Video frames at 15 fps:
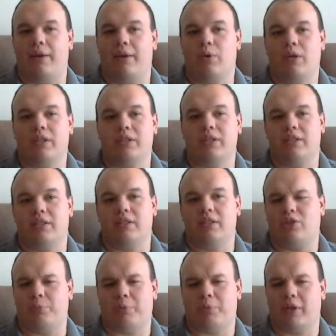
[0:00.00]
wasn't
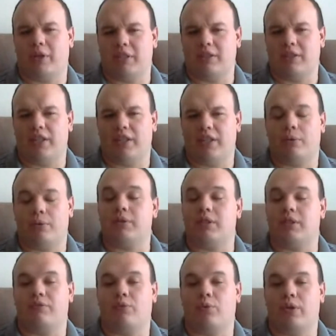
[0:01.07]
super expensive either. It was
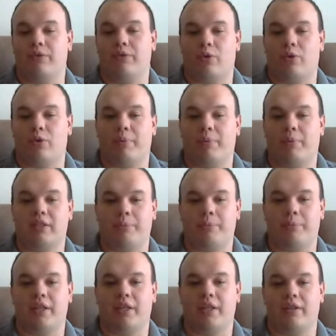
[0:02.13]
like $44 for
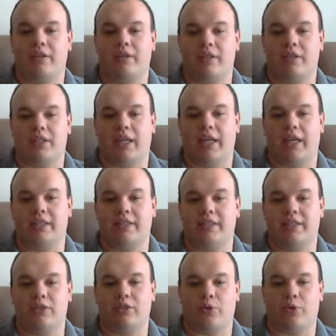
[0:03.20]
me because I had
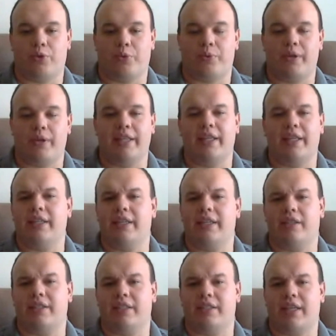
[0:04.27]
Saints Row 3 and they did
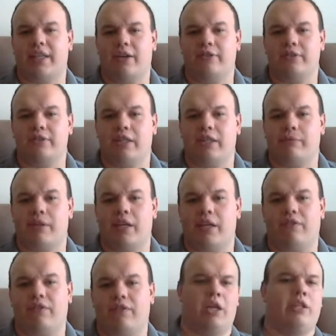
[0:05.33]
a discount type thing.
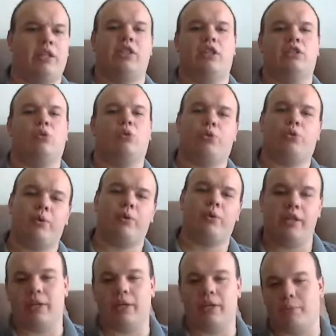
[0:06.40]
If you had Saints Row 3,
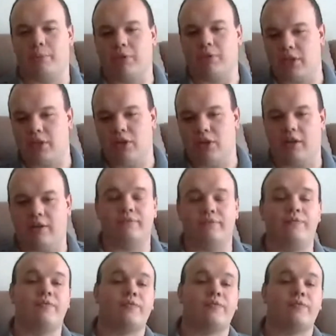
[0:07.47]
you get 10% off.